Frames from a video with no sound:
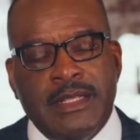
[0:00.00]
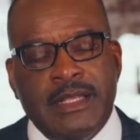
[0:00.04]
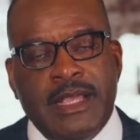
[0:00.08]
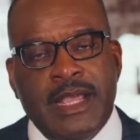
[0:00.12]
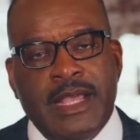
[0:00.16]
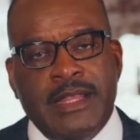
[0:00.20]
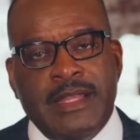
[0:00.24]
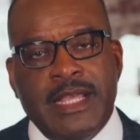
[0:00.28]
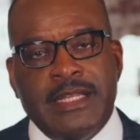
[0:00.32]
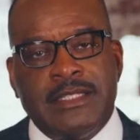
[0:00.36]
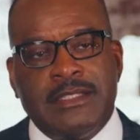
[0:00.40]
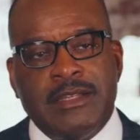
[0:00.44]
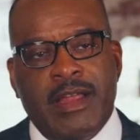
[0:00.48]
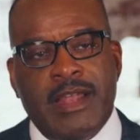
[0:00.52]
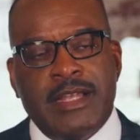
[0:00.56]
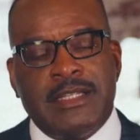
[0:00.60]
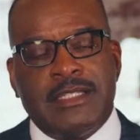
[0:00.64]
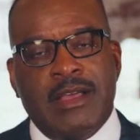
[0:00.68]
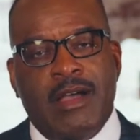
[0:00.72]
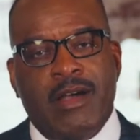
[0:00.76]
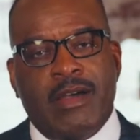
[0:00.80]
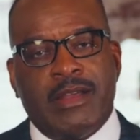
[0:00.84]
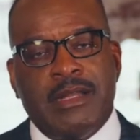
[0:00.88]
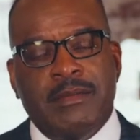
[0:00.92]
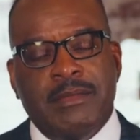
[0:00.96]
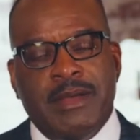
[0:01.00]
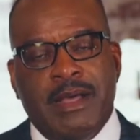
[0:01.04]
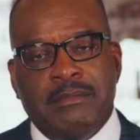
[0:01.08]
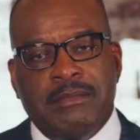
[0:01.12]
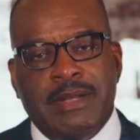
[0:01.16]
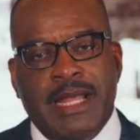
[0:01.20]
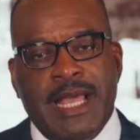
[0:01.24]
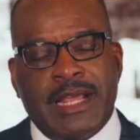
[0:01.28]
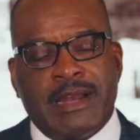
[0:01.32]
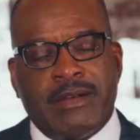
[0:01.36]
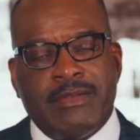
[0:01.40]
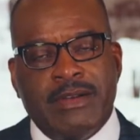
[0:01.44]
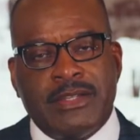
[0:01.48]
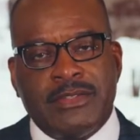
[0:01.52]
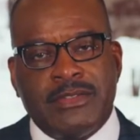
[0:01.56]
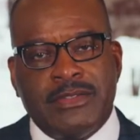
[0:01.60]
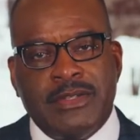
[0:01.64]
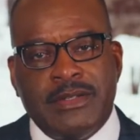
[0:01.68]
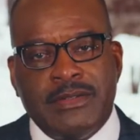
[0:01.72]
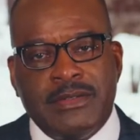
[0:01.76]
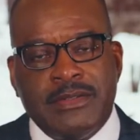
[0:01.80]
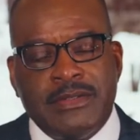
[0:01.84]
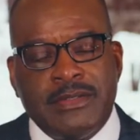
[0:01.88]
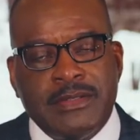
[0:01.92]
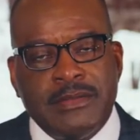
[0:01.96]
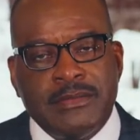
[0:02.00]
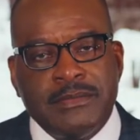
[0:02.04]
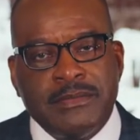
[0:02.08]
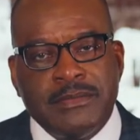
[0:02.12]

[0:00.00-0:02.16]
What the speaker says: And they started talking about black Christians.